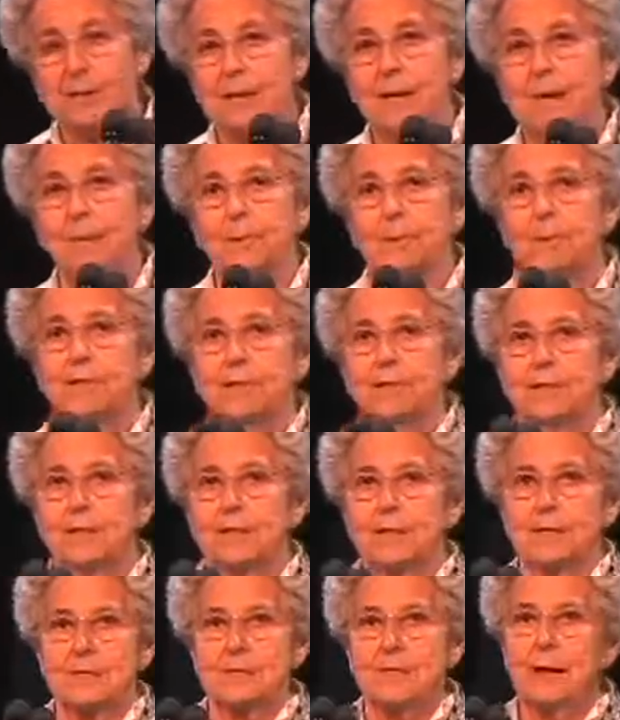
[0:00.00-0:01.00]
can't wait
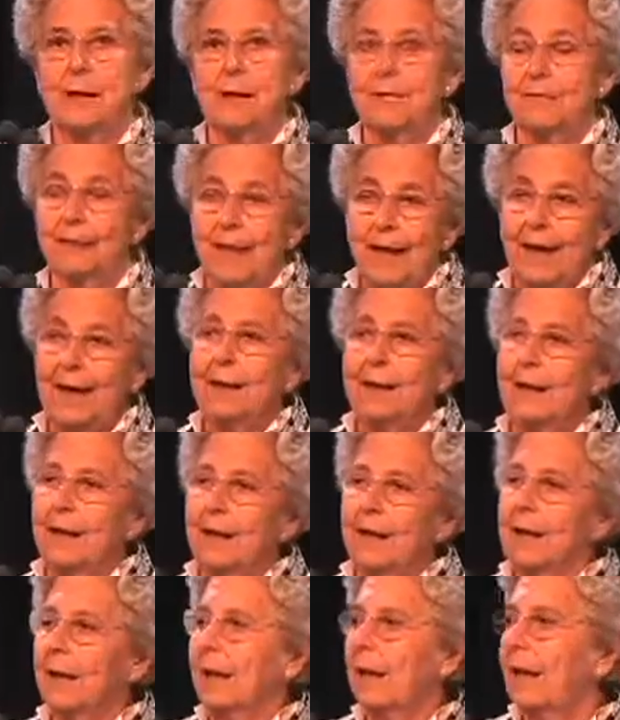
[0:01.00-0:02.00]
to see what is going
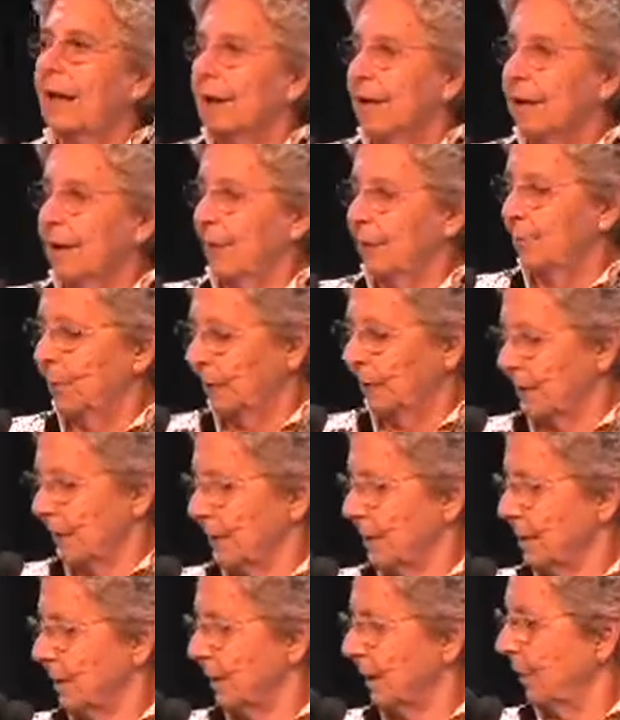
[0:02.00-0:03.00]
to be offered like
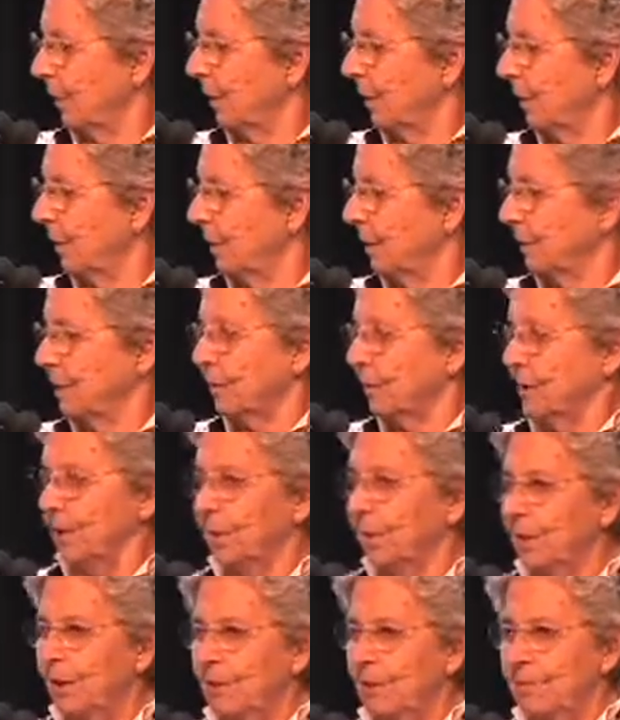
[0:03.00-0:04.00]
when I get to be
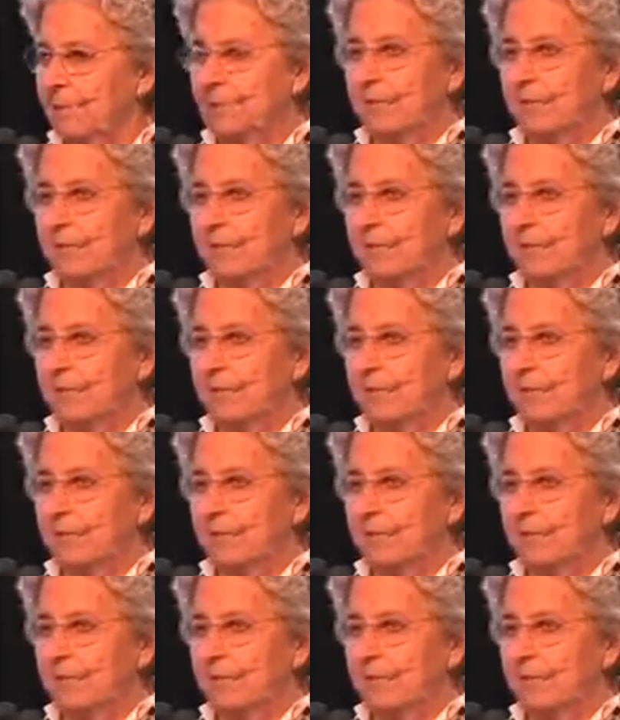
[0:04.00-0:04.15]
95.